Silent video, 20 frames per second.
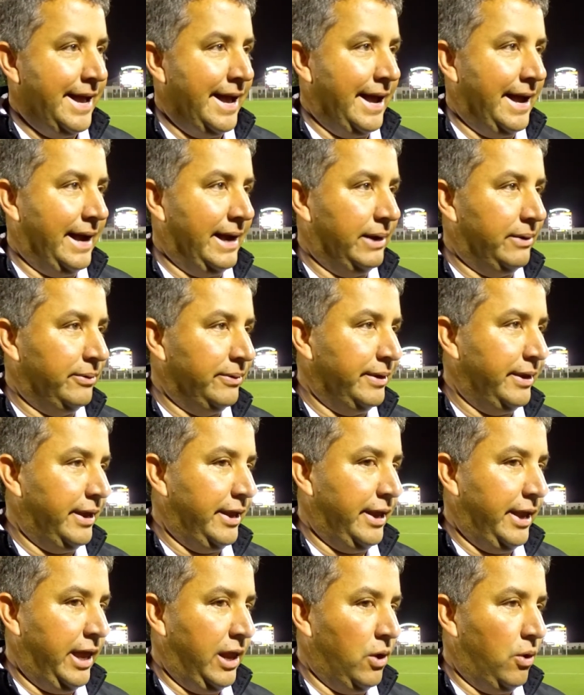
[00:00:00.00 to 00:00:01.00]
a
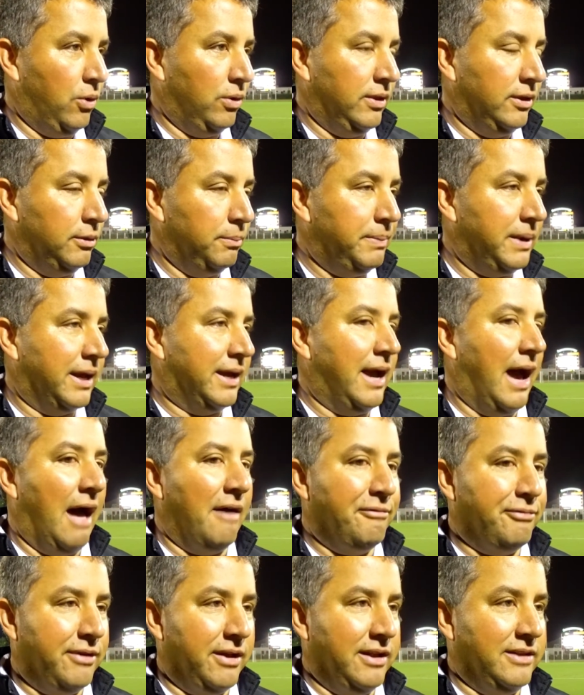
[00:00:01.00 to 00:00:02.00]
little bit of
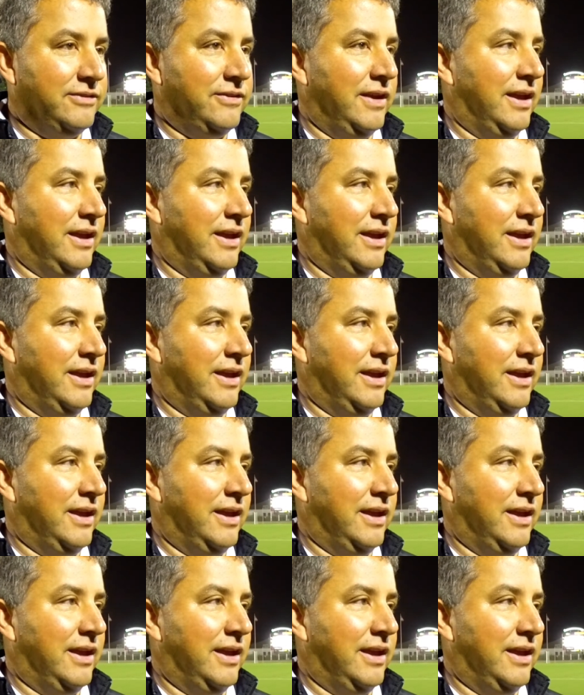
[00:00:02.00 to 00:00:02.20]
confidence,